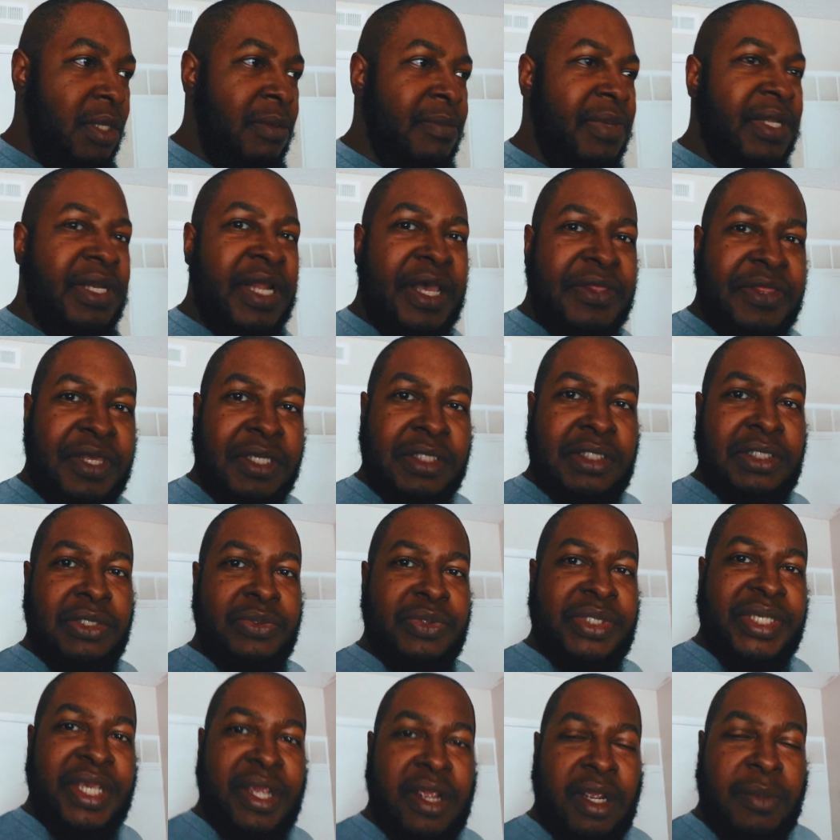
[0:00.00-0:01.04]
but nothing too
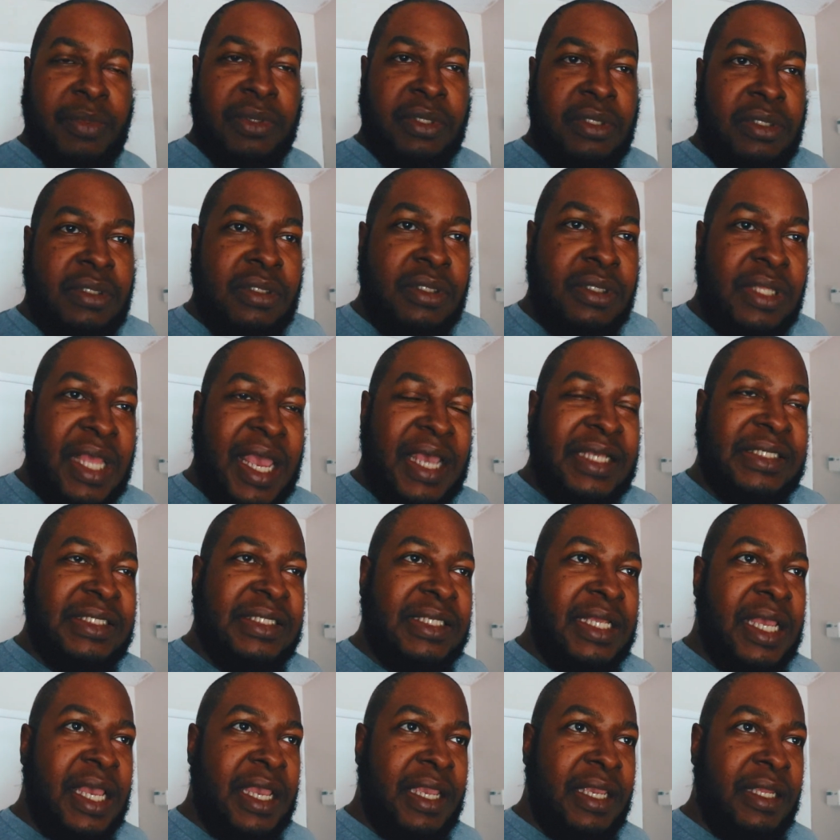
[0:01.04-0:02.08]
terrible. Last
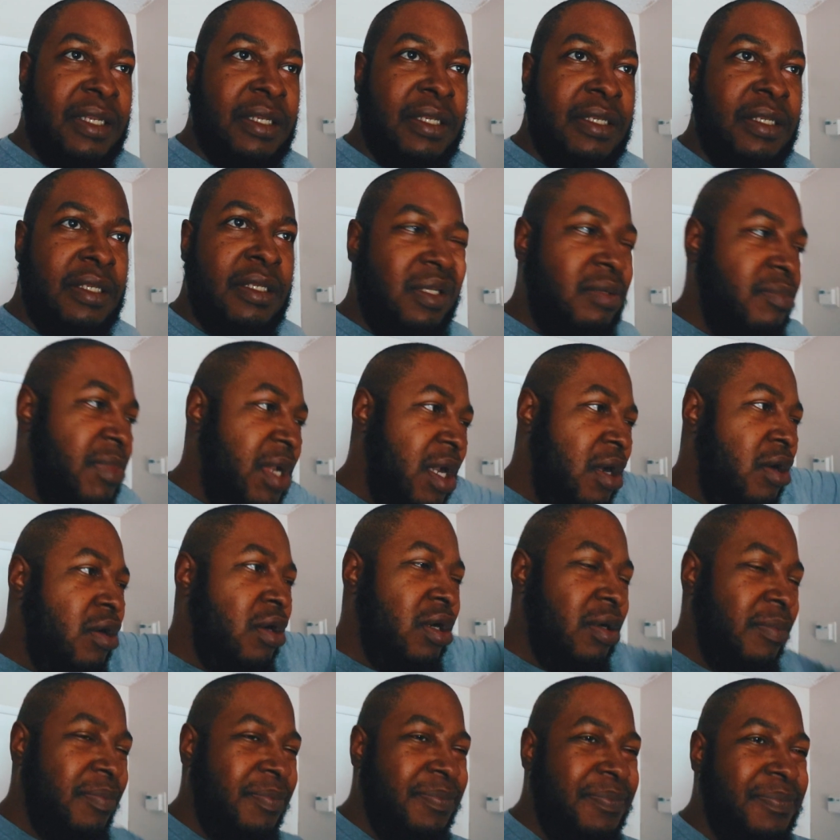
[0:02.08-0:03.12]
night, my
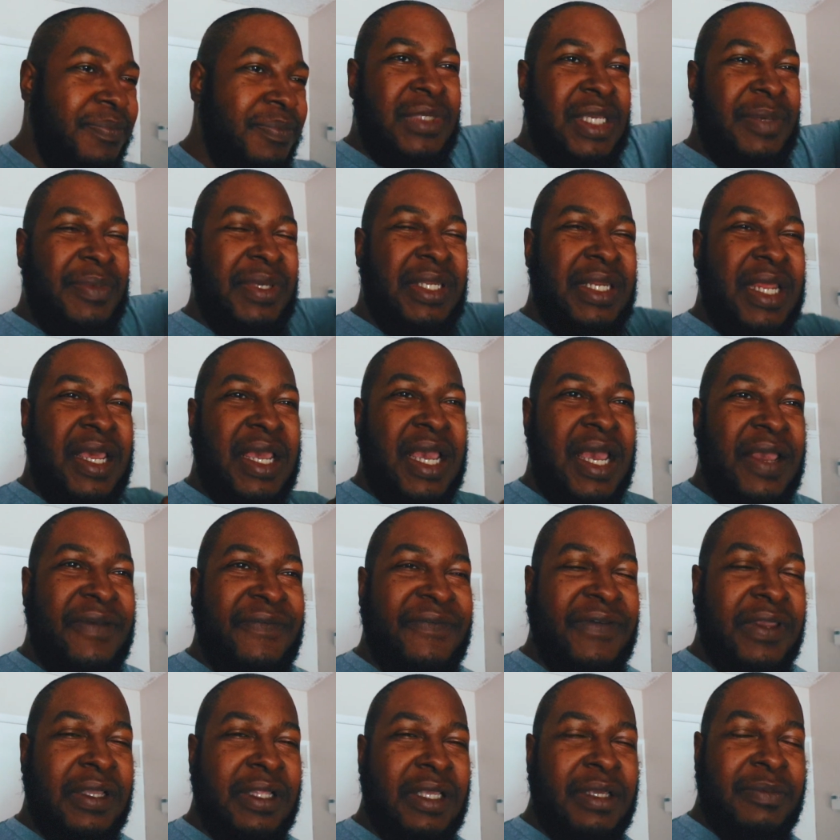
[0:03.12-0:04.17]
arm, I mean, I
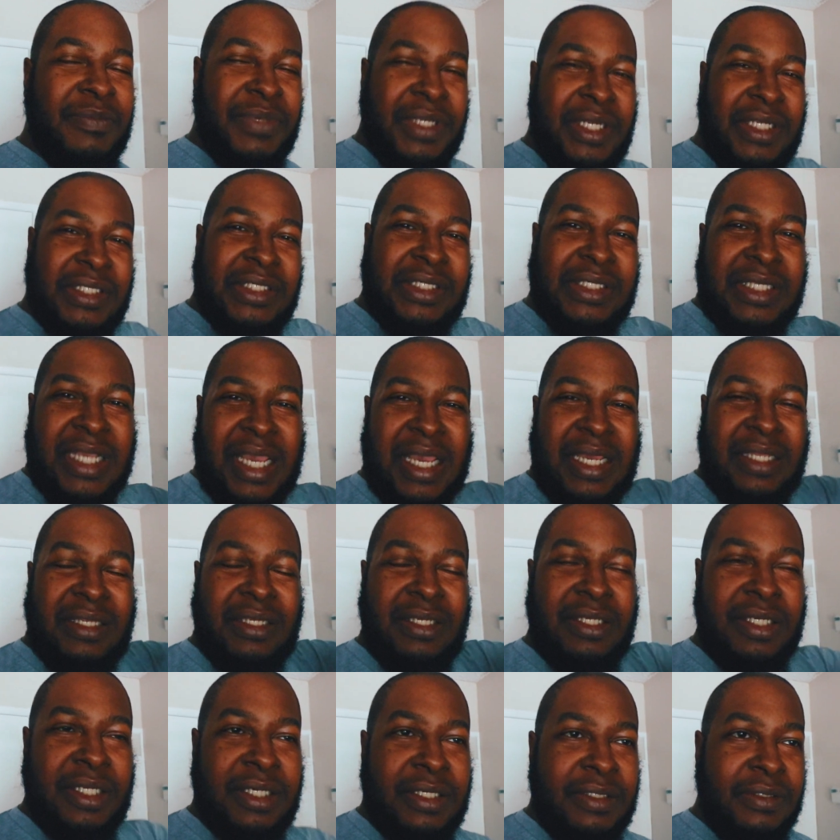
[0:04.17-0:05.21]
feel it, but it's not,
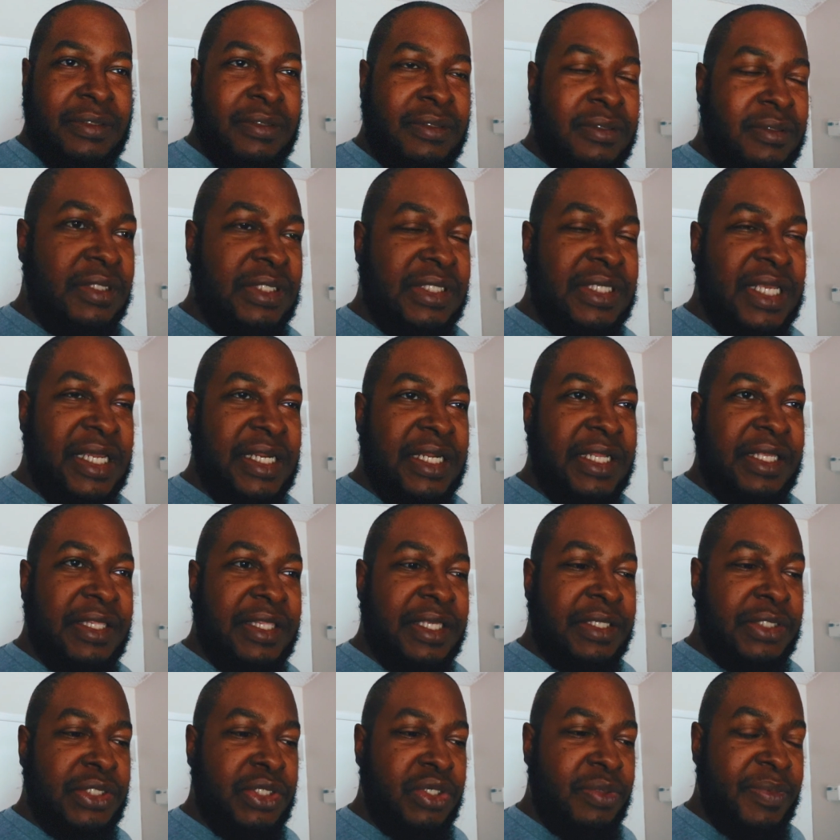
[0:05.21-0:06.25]
you know, it's not
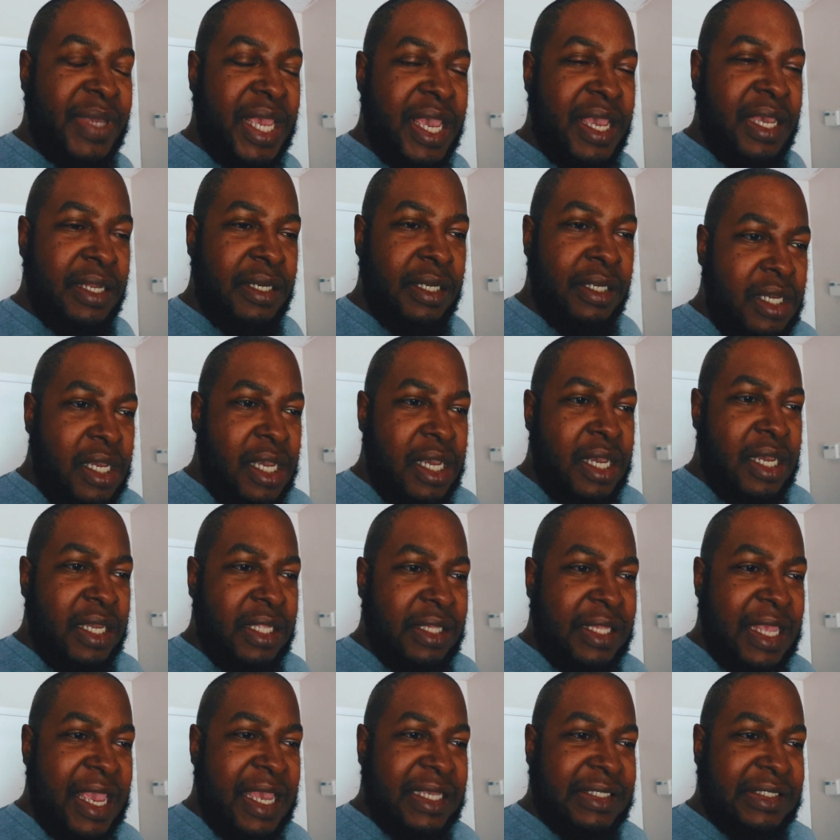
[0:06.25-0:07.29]
anything too bad.
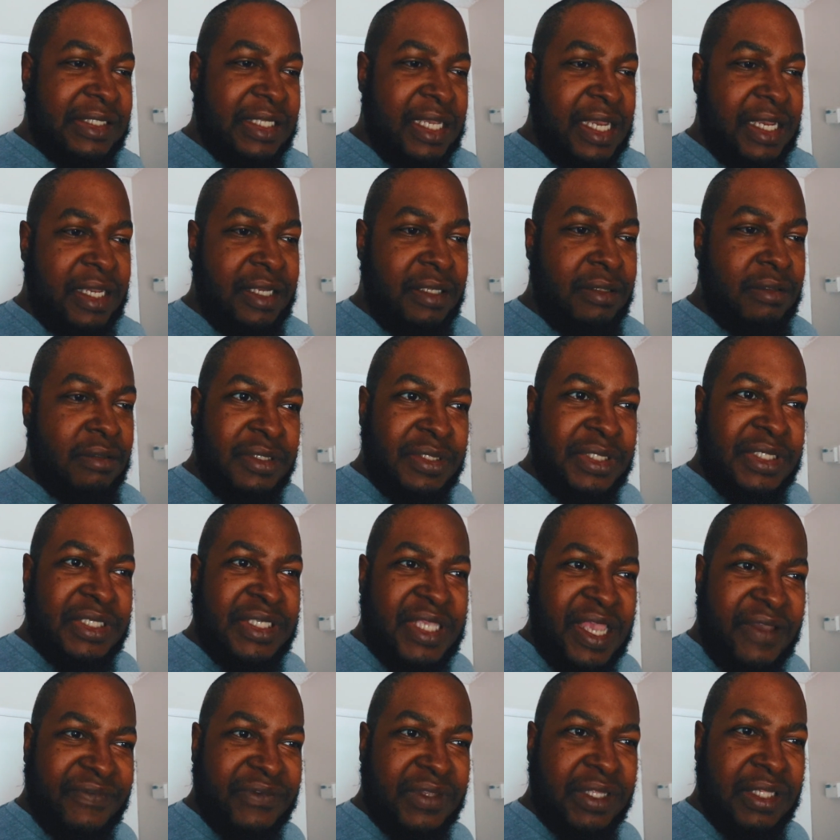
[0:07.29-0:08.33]
Last night was
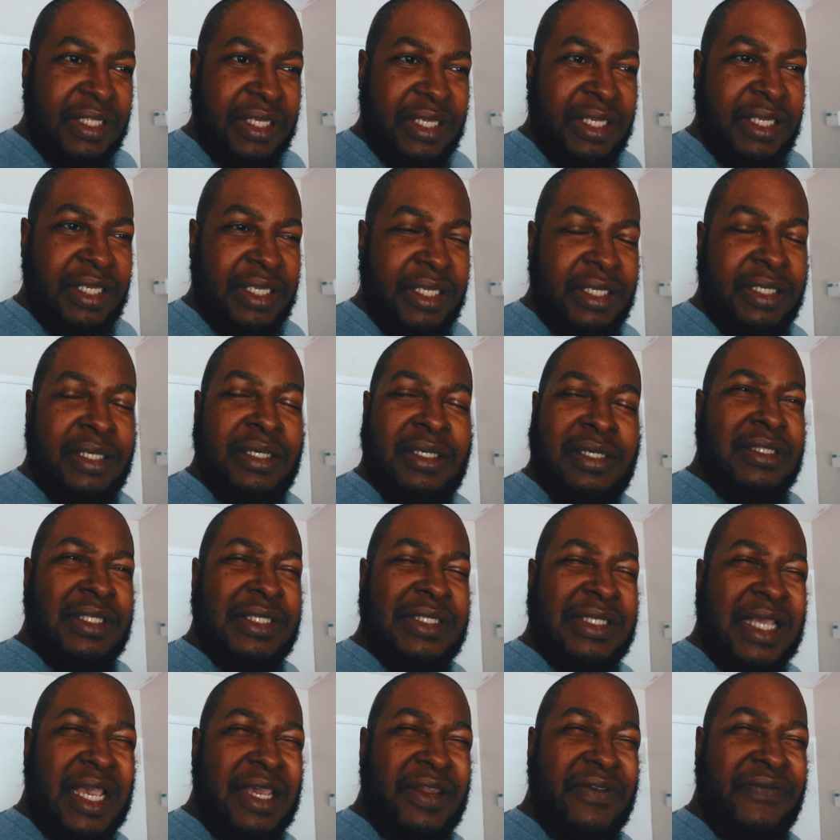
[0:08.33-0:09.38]
definitely, the
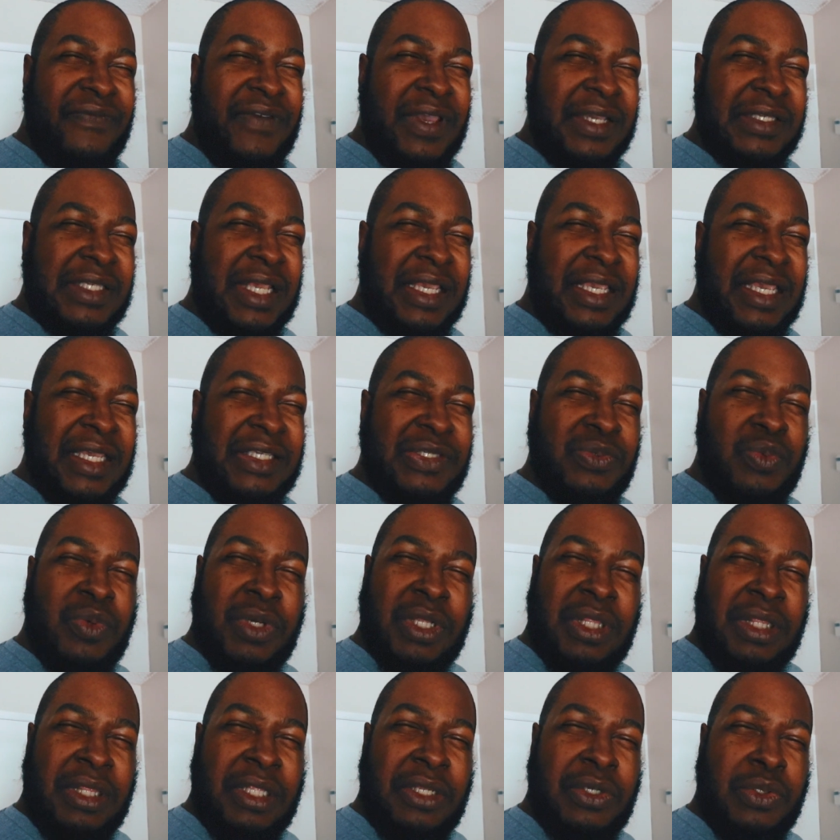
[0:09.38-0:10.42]
side effects, I guess, were a
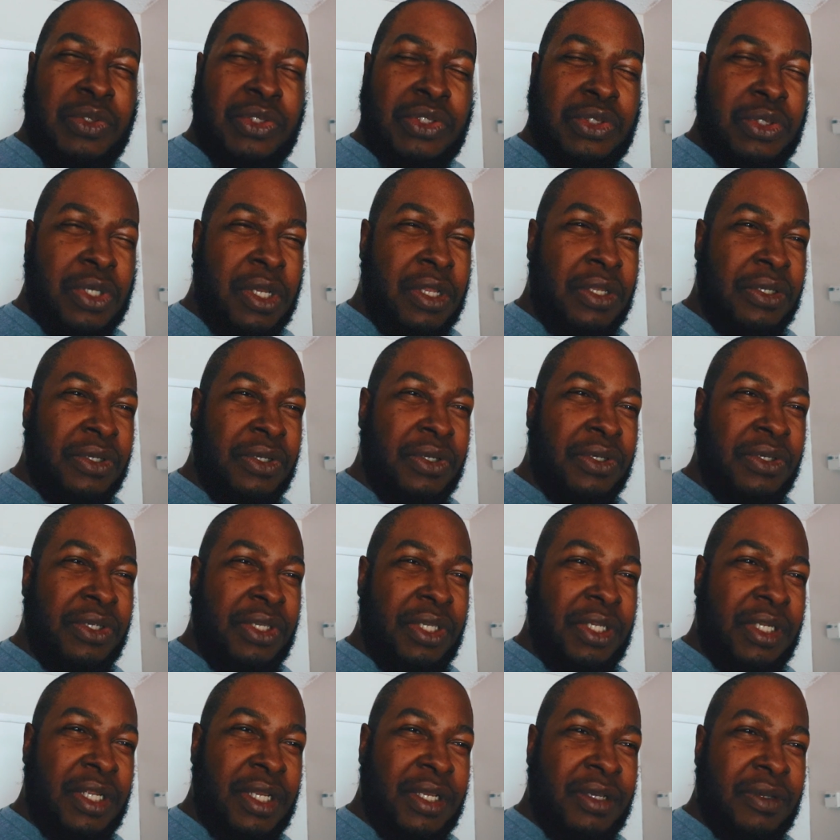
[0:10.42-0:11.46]
little stronger,
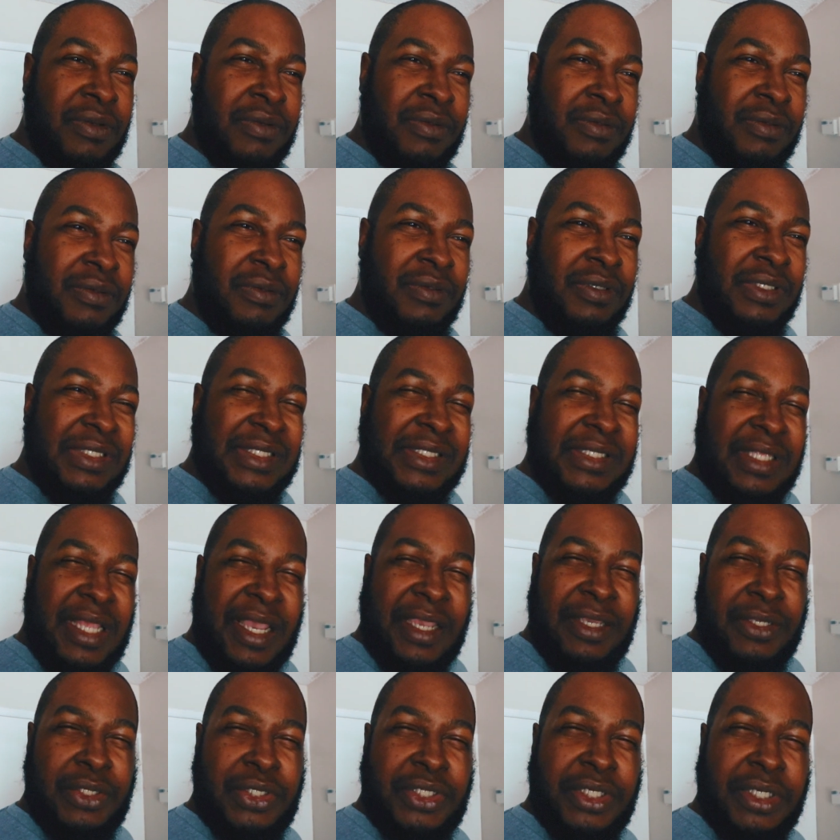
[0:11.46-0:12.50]
you know,
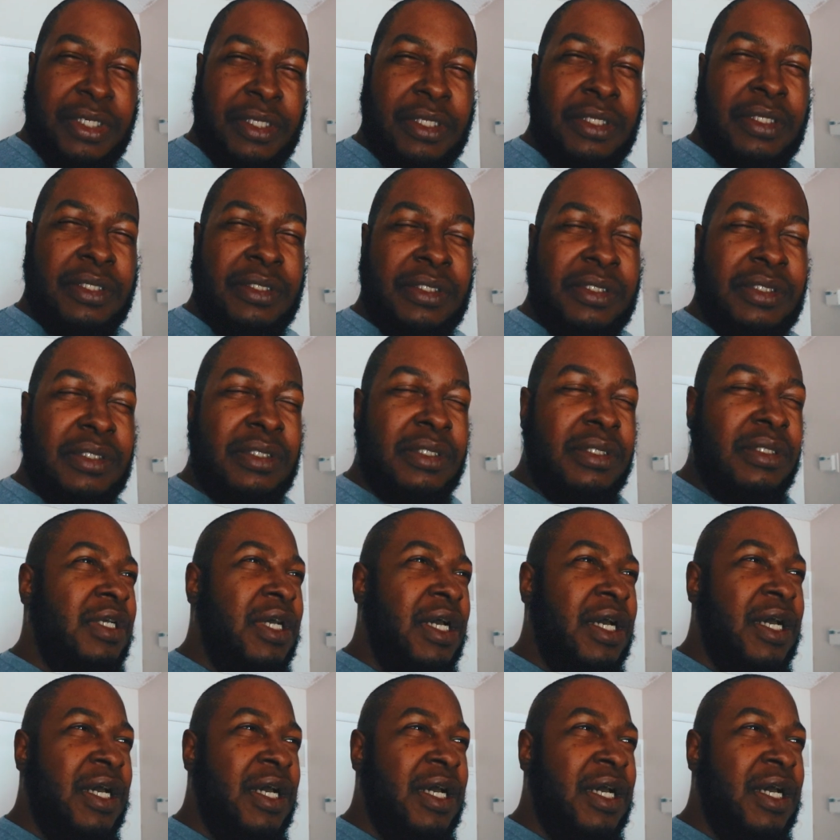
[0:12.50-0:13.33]
slight chills.